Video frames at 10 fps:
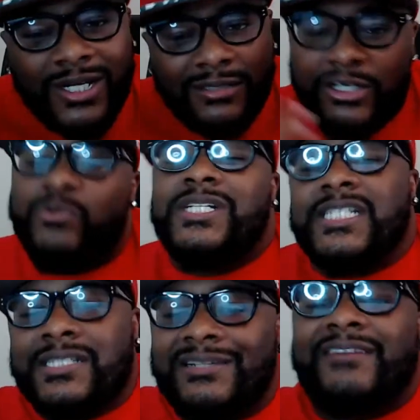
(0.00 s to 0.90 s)
We just
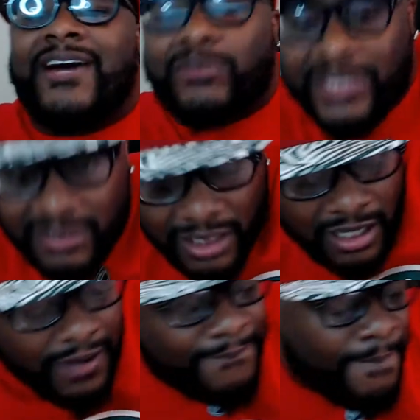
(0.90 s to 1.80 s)
left out the
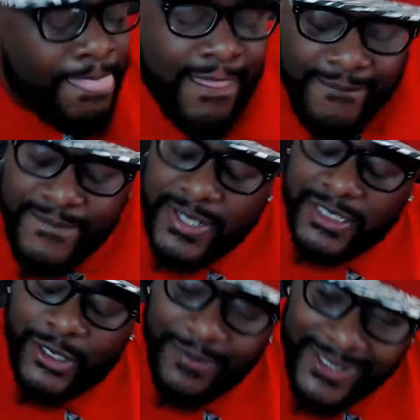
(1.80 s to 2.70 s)
club.
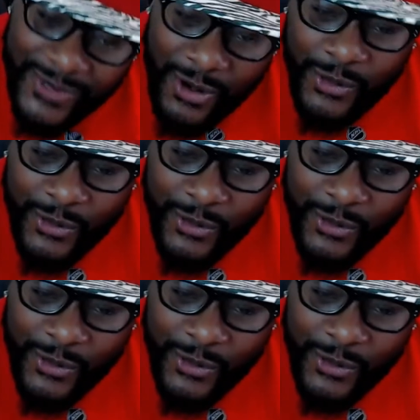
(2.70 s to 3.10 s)
So we go.